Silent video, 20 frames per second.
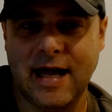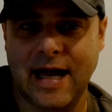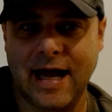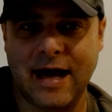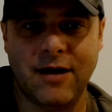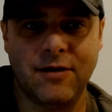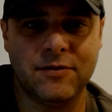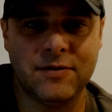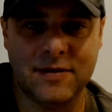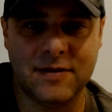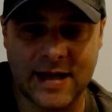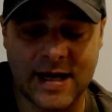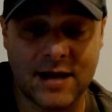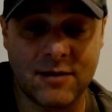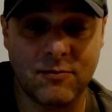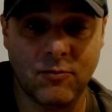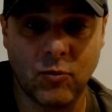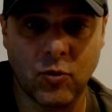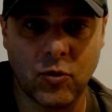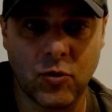out in
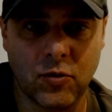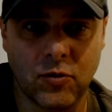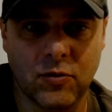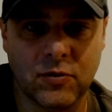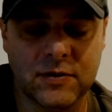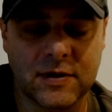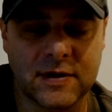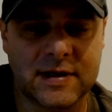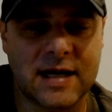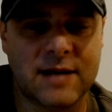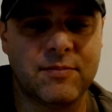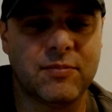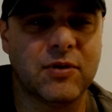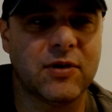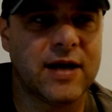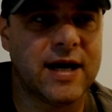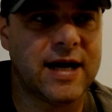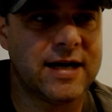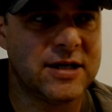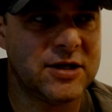that world on that planet,